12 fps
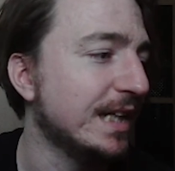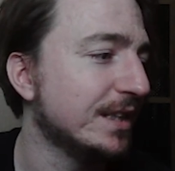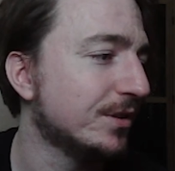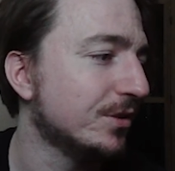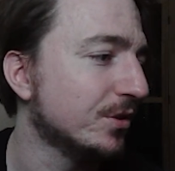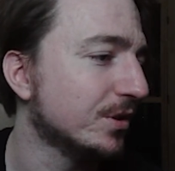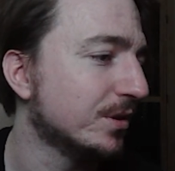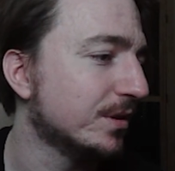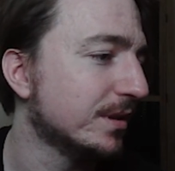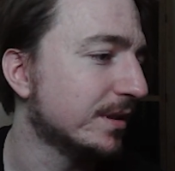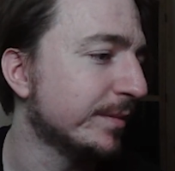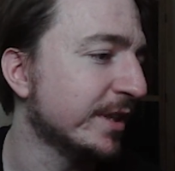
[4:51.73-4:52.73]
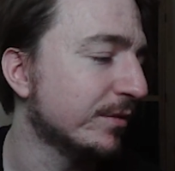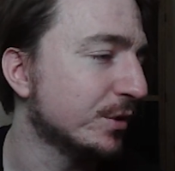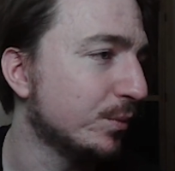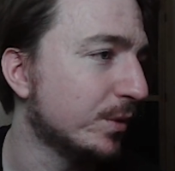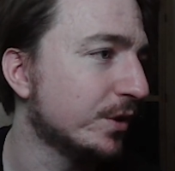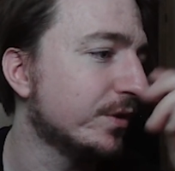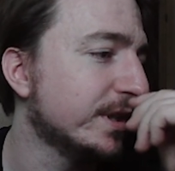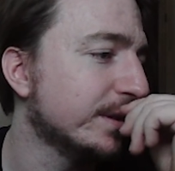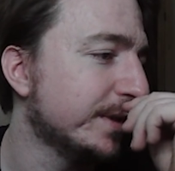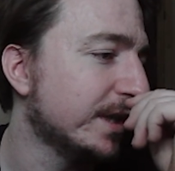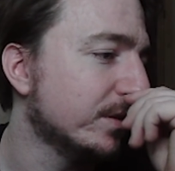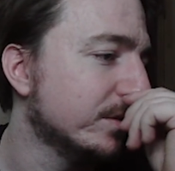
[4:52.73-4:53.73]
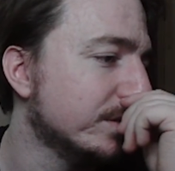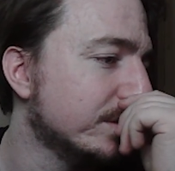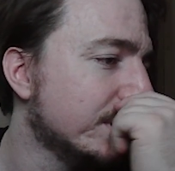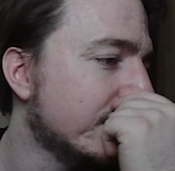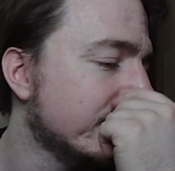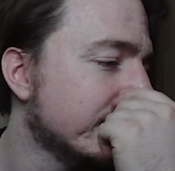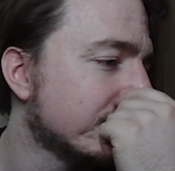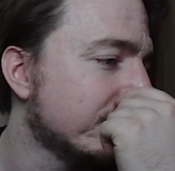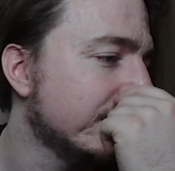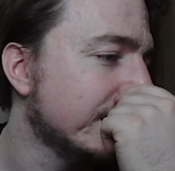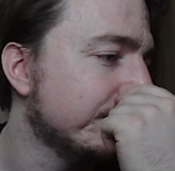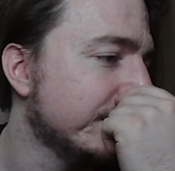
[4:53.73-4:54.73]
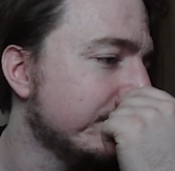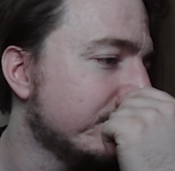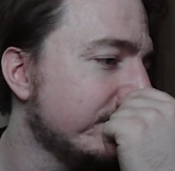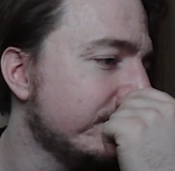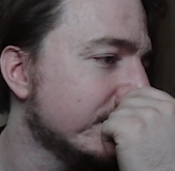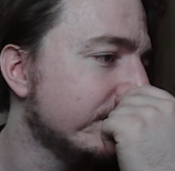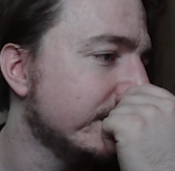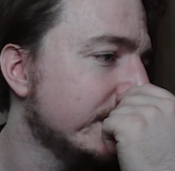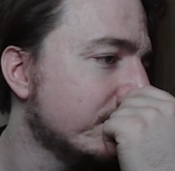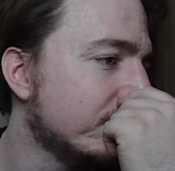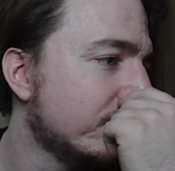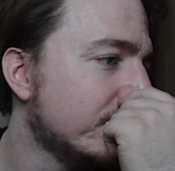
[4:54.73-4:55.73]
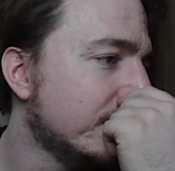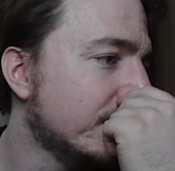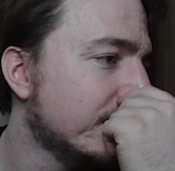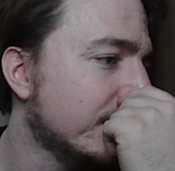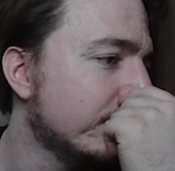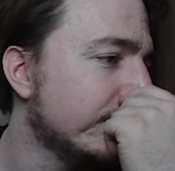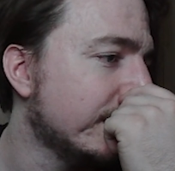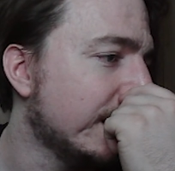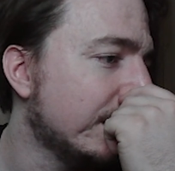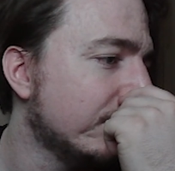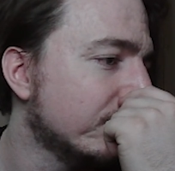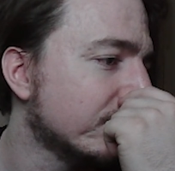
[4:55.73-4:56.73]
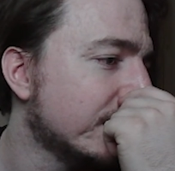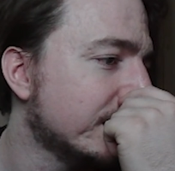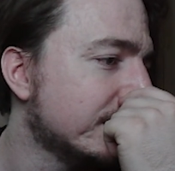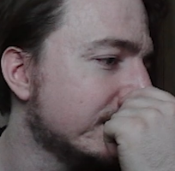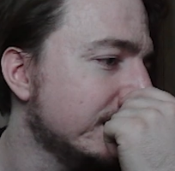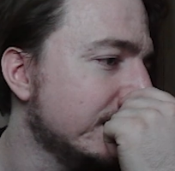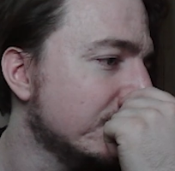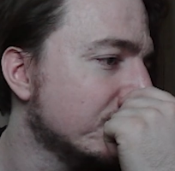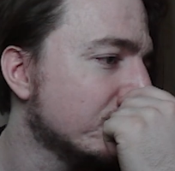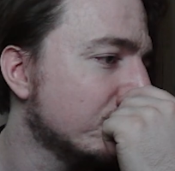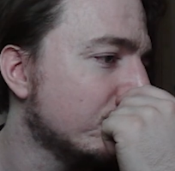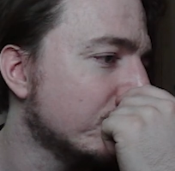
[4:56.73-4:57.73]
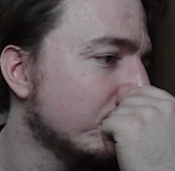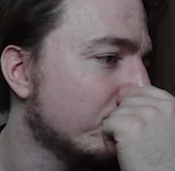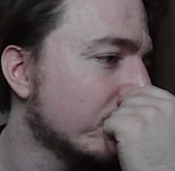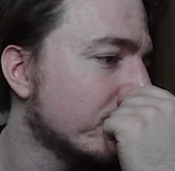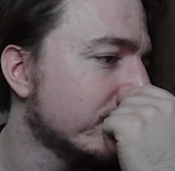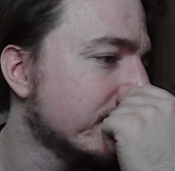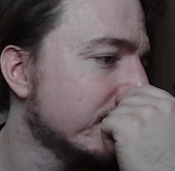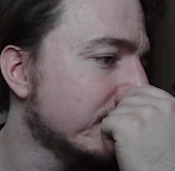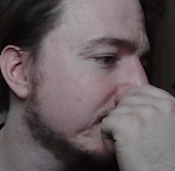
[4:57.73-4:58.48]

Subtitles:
answers something I was wondering about yesterday in my previous video about how cutscenes would work.